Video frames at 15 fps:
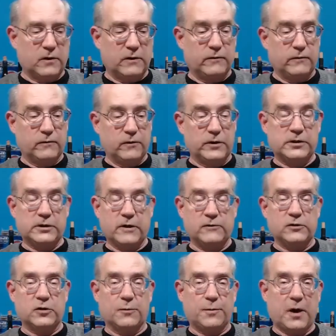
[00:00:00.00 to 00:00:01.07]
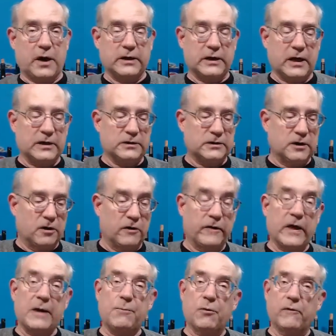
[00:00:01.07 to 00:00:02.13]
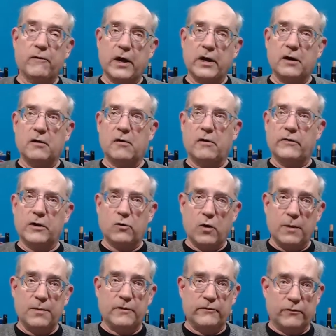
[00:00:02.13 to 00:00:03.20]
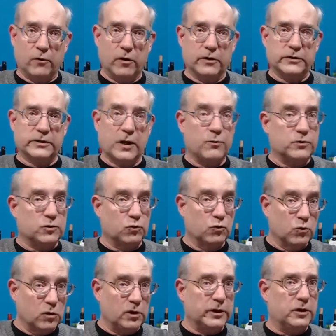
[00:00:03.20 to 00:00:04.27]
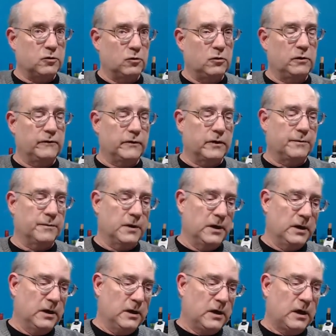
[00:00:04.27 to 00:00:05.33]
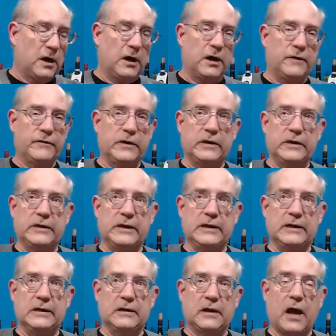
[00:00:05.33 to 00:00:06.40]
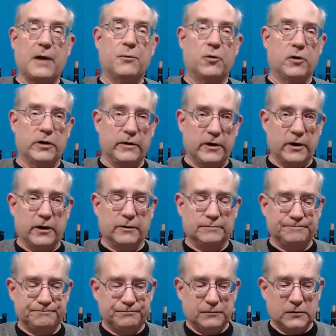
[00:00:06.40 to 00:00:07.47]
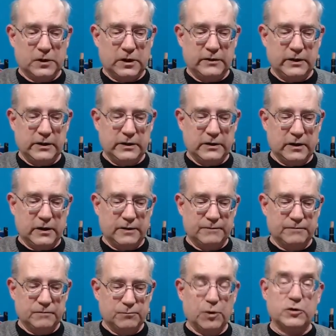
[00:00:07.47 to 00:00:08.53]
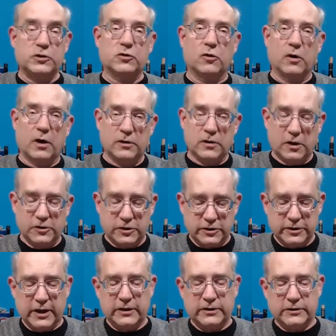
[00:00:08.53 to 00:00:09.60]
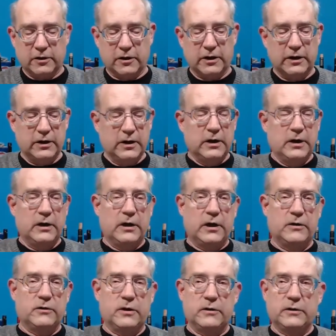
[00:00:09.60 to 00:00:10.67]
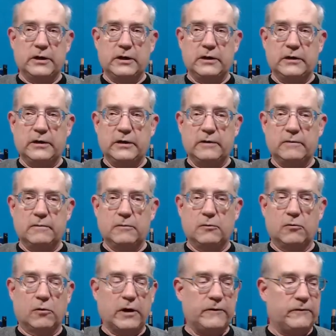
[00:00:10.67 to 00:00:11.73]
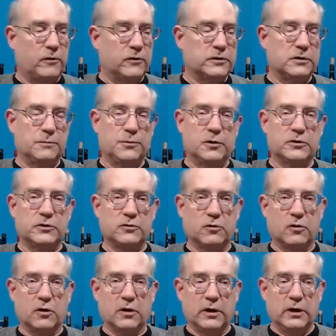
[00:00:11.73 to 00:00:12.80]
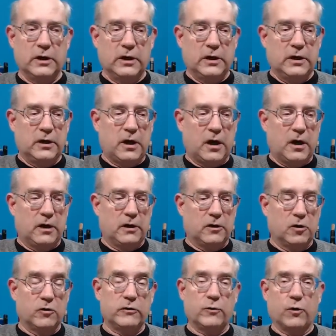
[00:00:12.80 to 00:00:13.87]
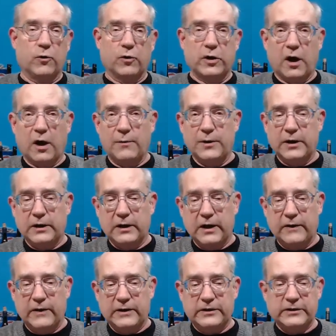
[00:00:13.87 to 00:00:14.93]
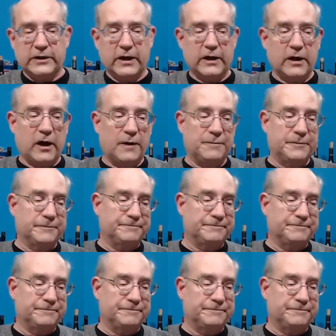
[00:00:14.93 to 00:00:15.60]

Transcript: Free Stuff Show podcast there, and they provided all the equipment for us. That was really cool of them. The library there, the bookstore, I should say, sorry. The great folks at the bookstore heard that we were coming, and they set up,